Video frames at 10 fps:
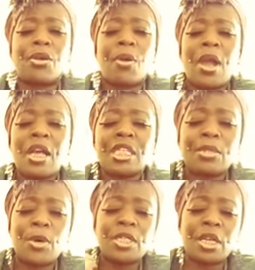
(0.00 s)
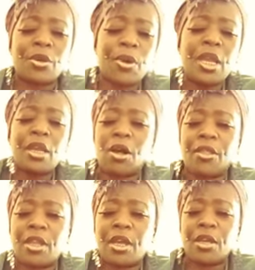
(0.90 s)
grass wasn't green
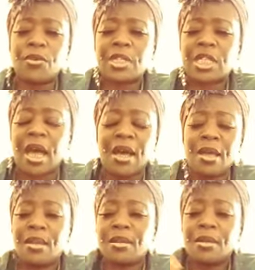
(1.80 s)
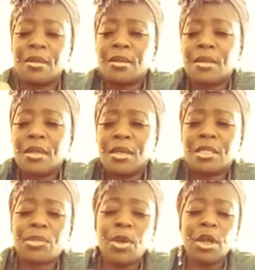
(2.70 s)
on the other side
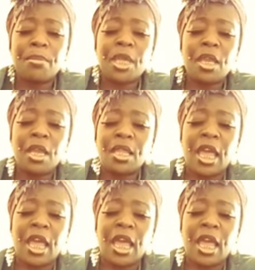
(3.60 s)
is what I'm getting.